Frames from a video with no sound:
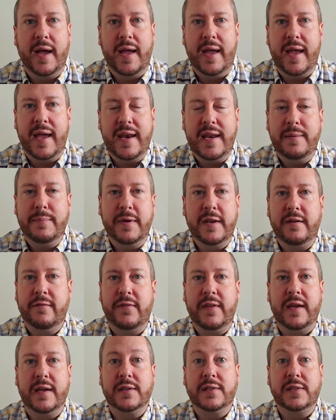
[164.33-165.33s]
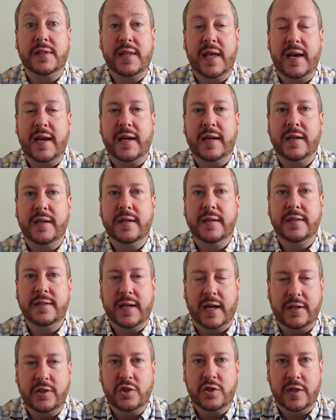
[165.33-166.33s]
any bit of the aesthetic
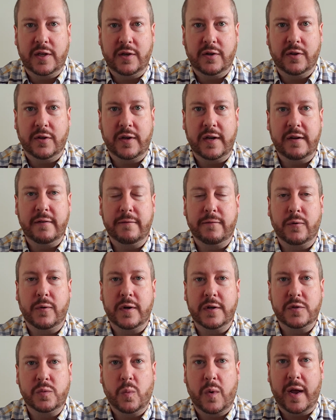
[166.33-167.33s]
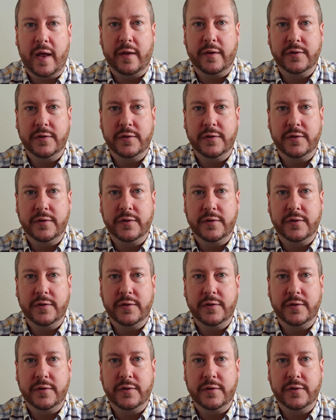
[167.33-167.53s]
touch that you're looking for as well.